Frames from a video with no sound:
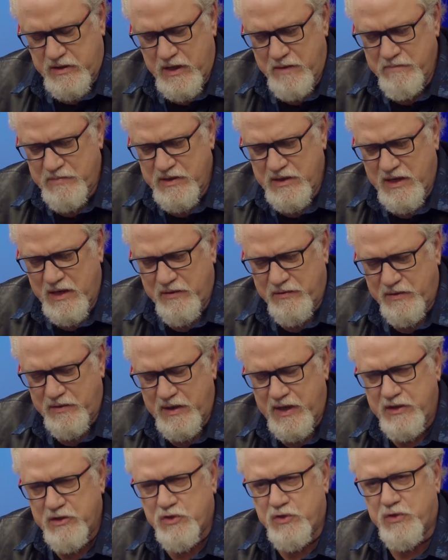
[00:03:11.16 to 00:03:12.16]
to come together
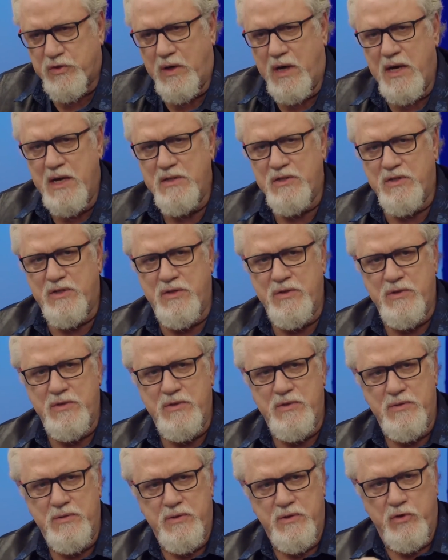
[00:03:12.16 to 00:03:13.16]
and try
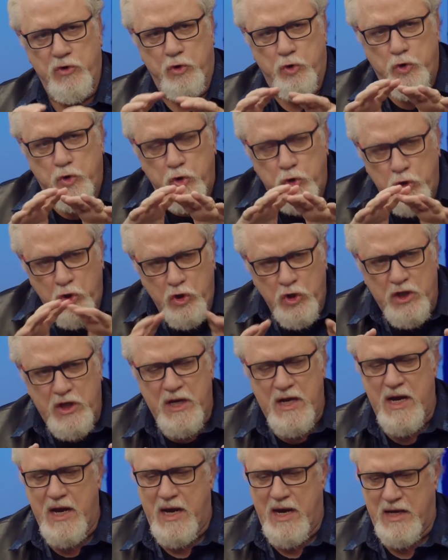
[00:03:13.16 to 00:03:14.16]
to
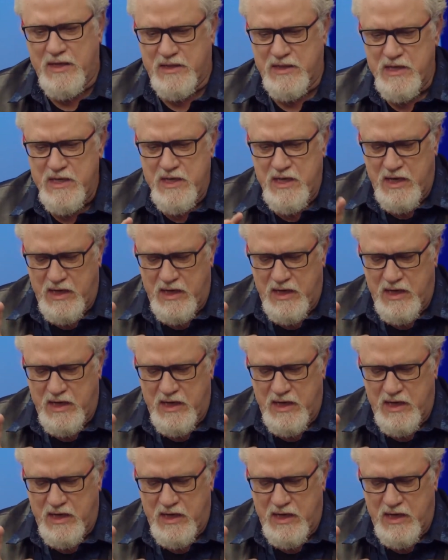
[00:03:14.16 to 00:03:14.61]
look at,